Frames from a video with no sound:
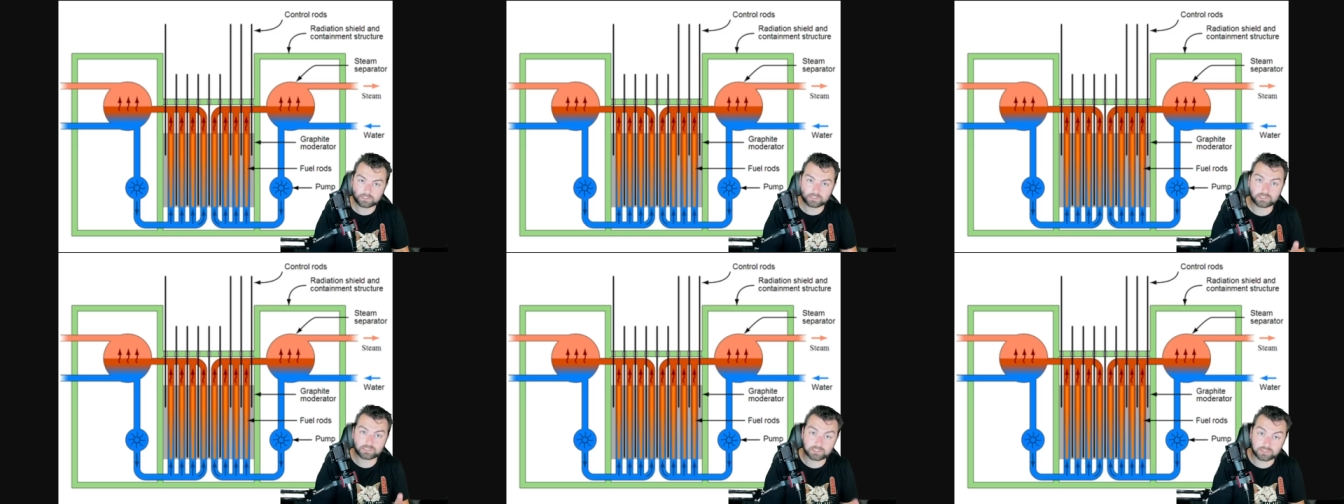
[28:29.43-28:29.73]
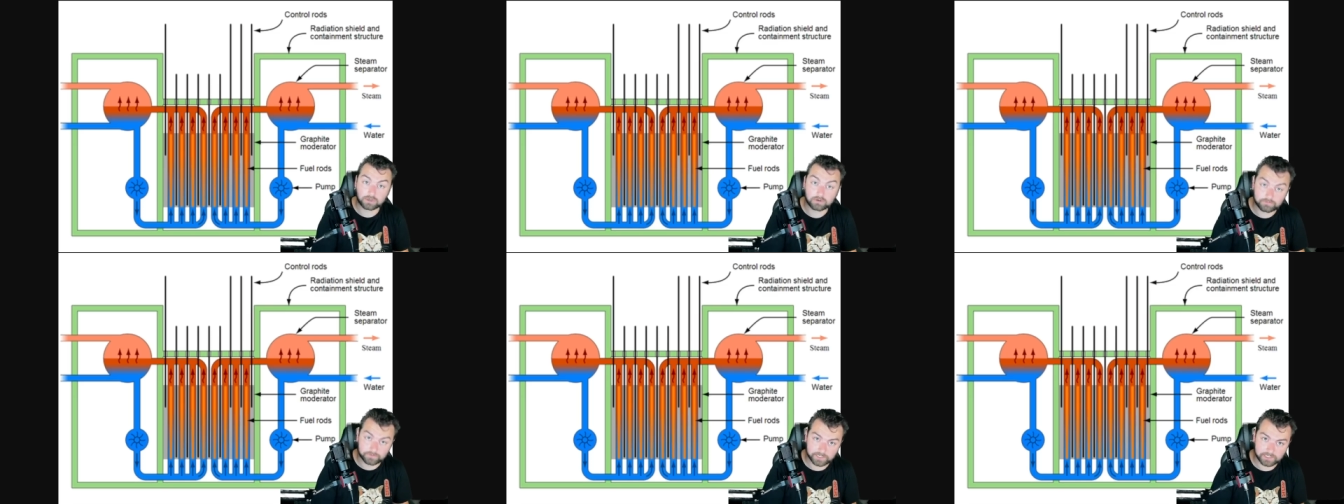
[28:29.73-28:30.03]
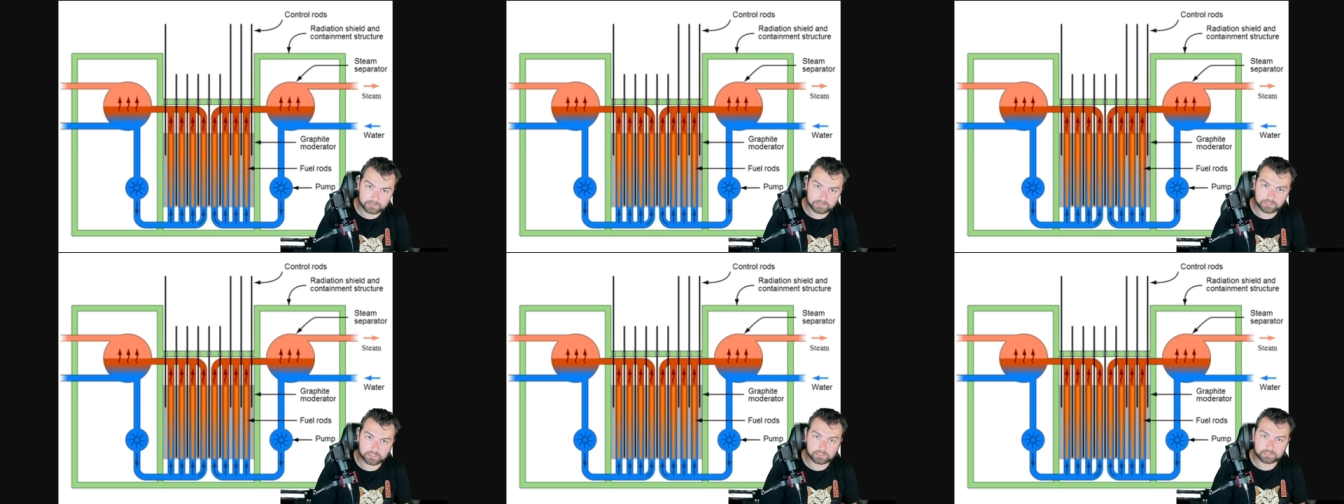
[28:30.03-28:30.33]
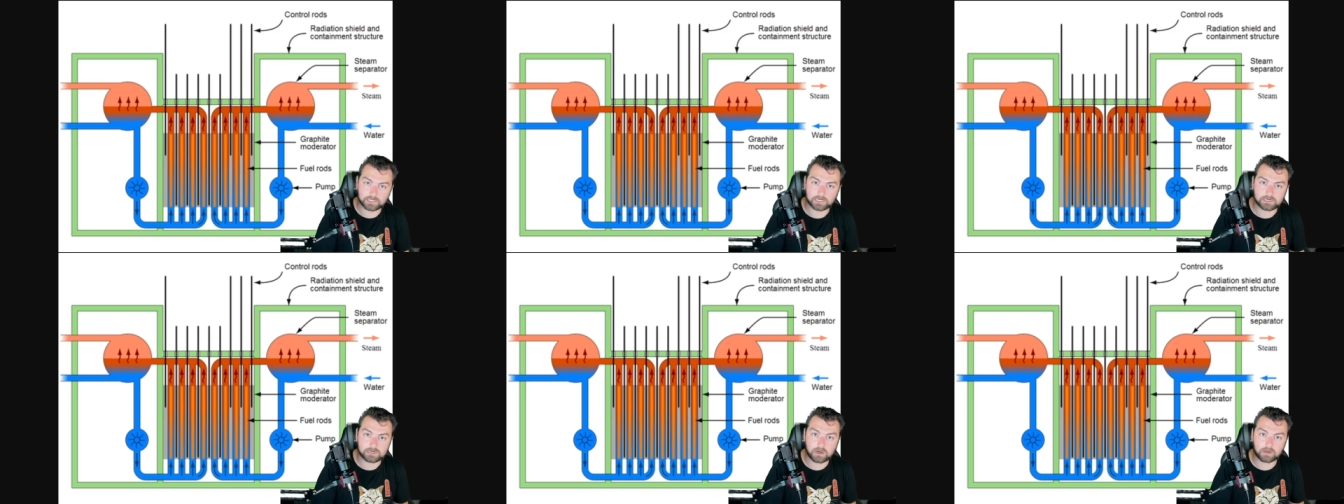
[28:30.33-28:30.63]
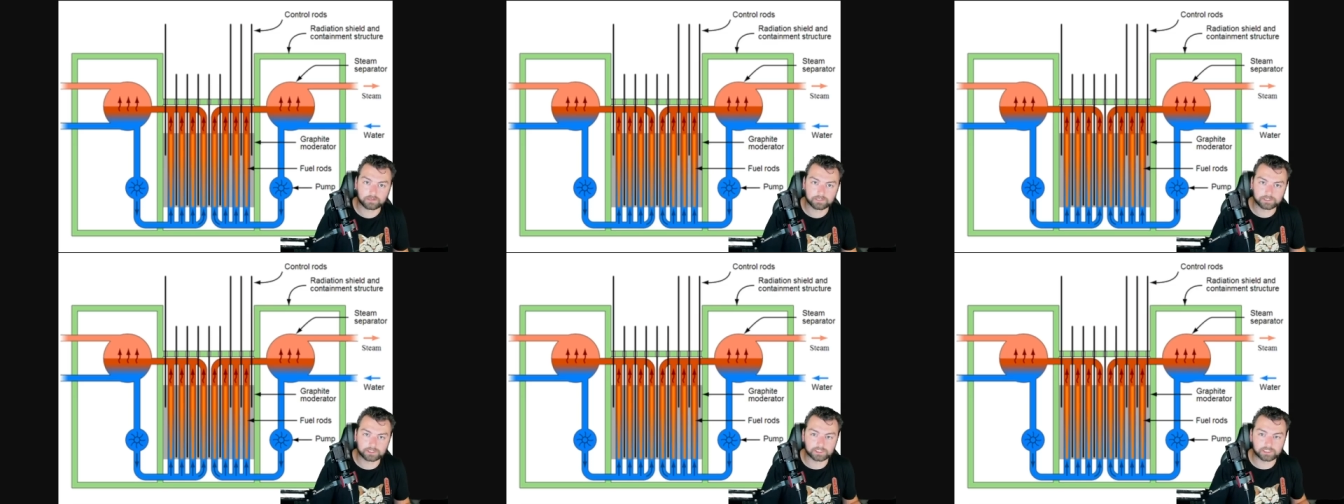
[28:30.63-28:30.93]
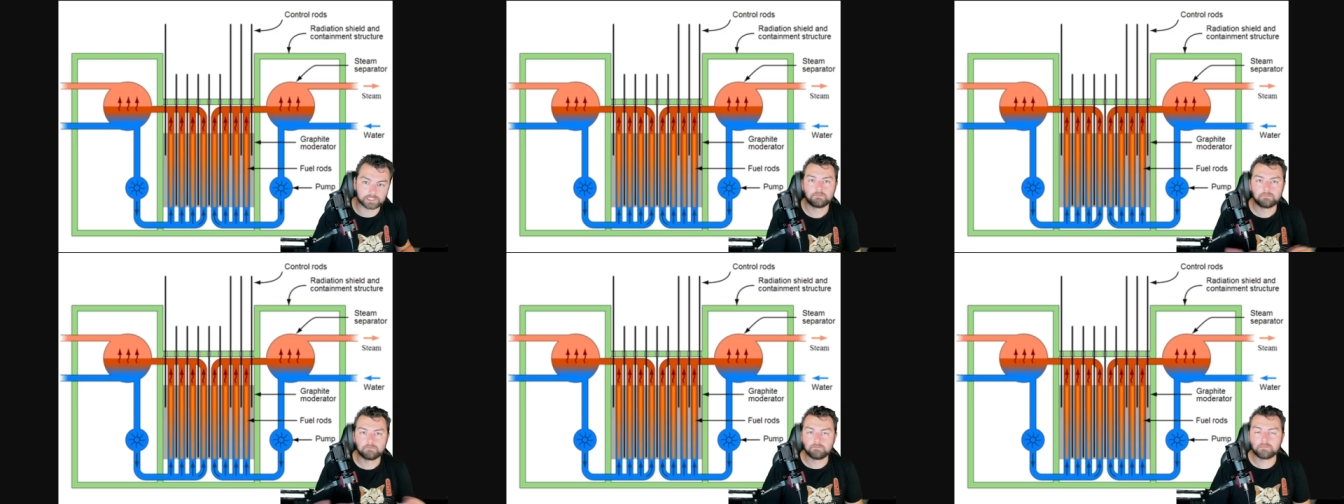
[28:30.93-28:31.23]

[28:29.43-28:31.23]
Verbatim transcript: Soviet in technology,